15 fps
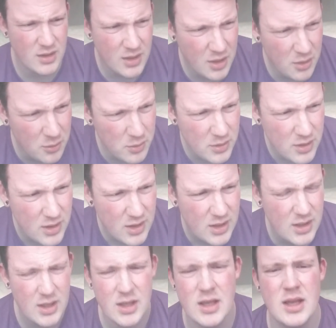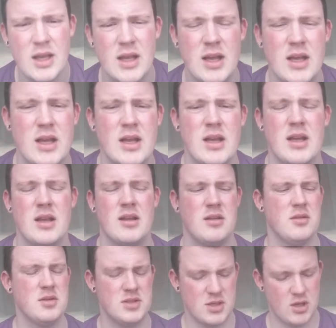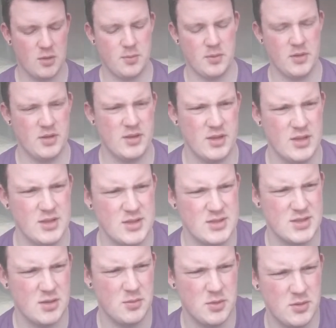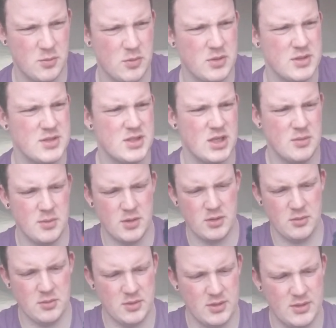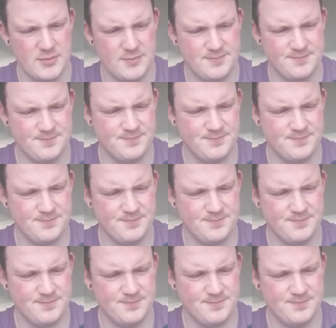Now, there's a couple of things I would want to say about doing that.